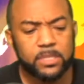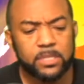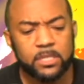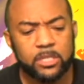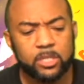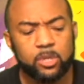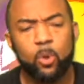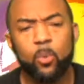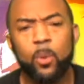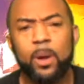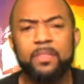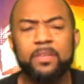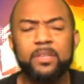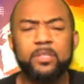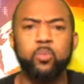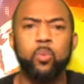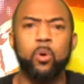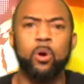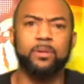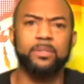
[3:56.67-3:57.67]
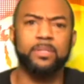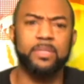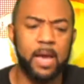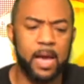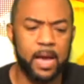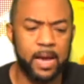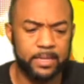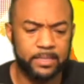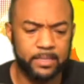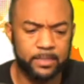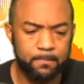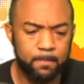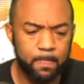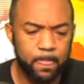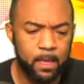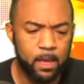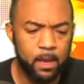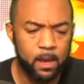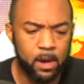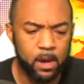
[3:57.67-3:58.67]
So the way this works, guys,
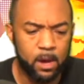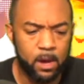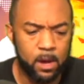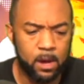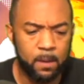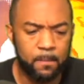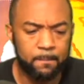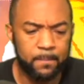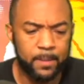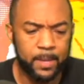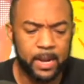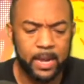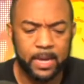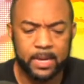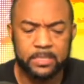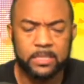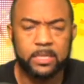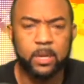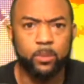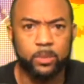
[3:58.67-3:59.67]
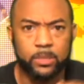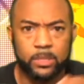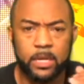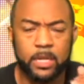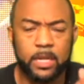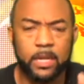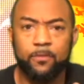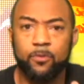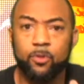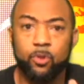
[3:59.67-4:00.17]
and like I said, we're just going to give you the